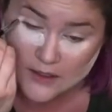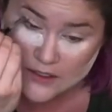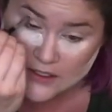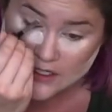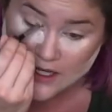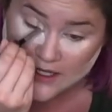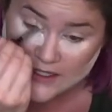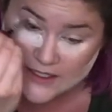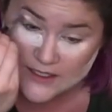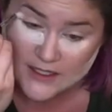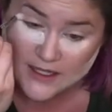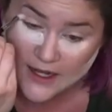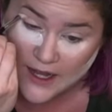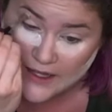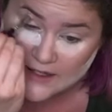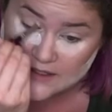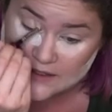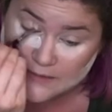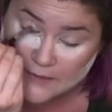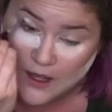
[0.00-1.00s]
just to
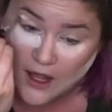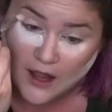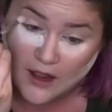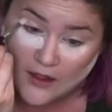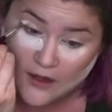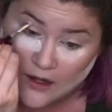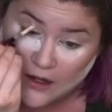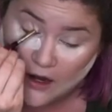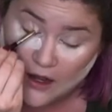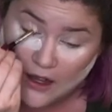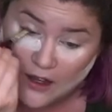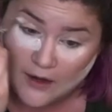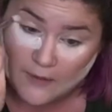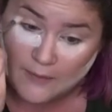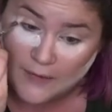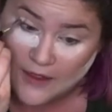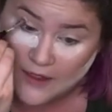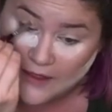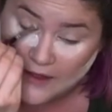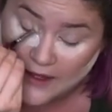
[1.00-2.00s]
get some color on
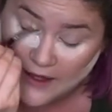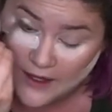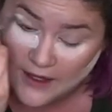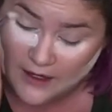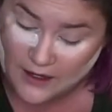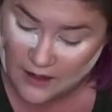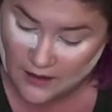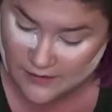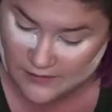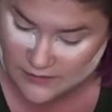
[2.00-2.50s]
my lid.